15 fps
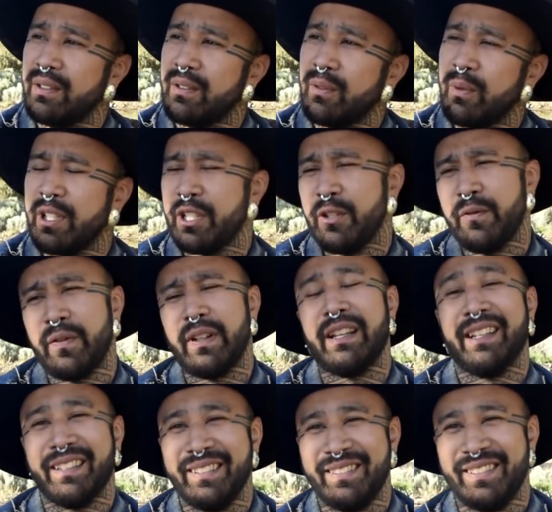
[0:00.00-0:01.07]
Where do you fit
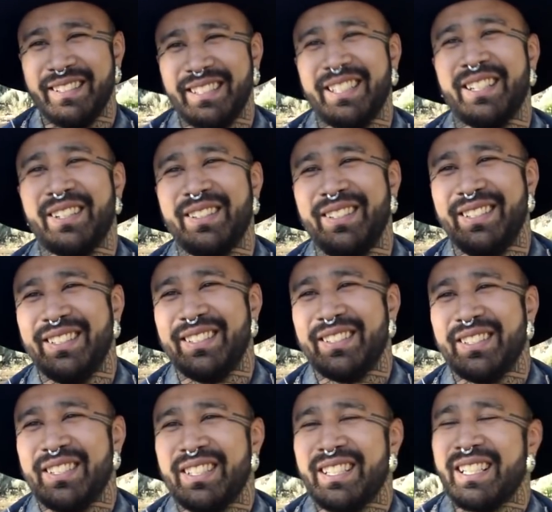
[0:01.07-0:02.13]
in, you know?
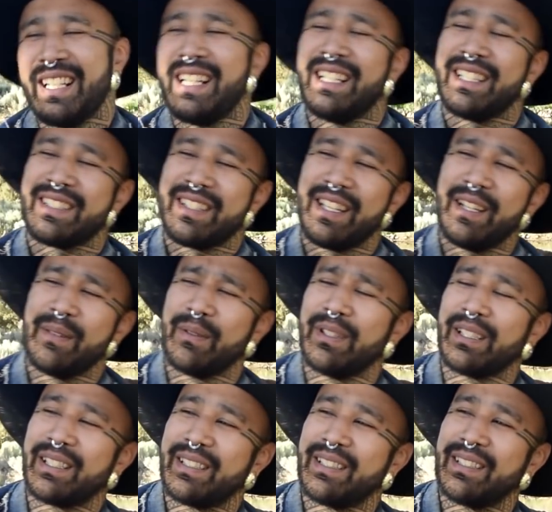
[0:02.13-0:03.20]
How does that
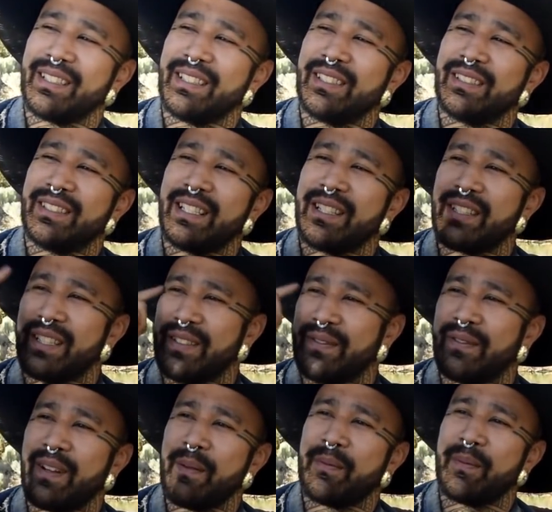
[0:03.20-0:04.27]
work? You know, now that I've
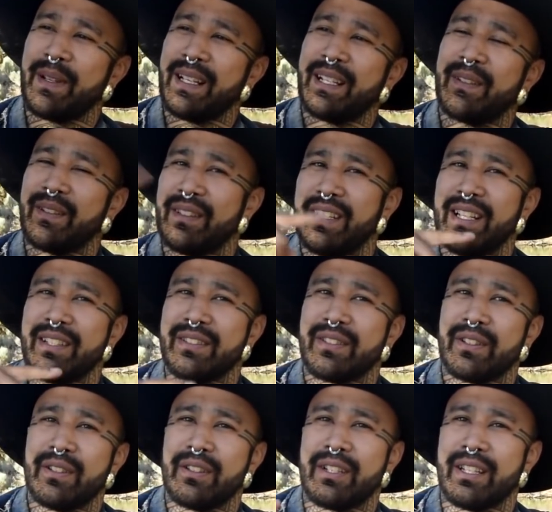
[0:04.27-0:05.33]
wrapped my head around that,
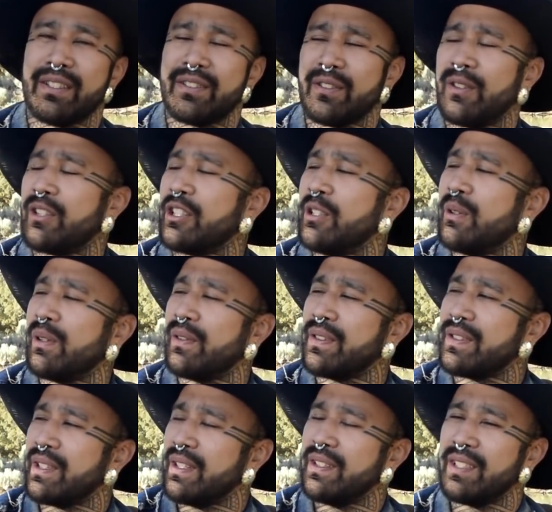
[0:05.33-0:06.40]
so okay, so are you all of a
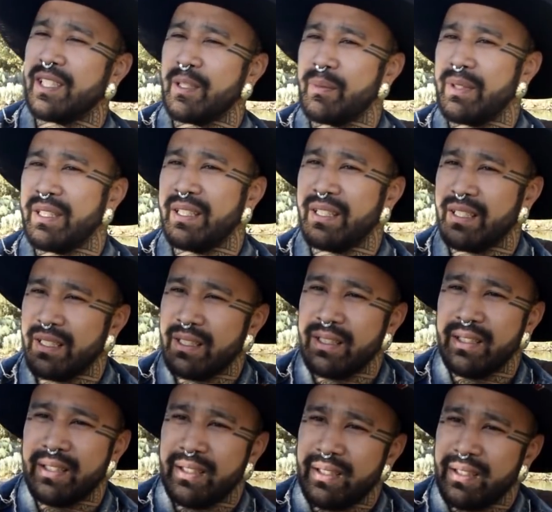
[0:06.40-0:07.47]
sudden gonna be
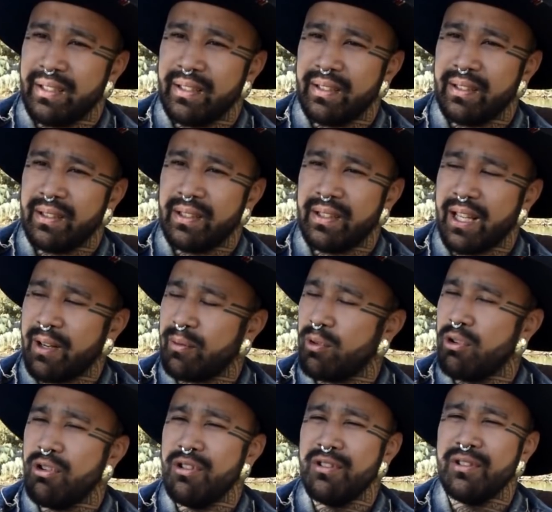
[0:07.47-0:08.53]
that
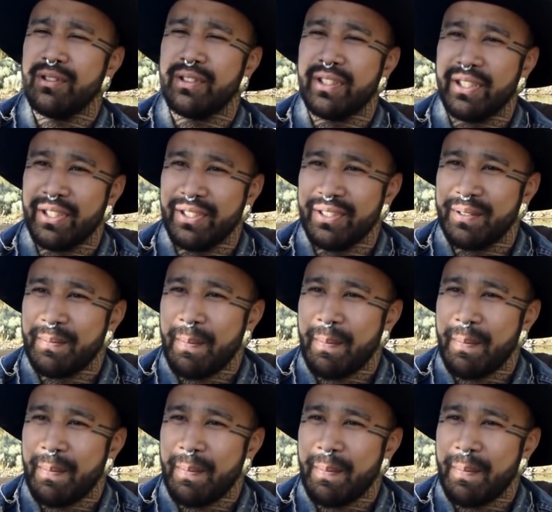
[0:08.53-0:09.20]
role, you know?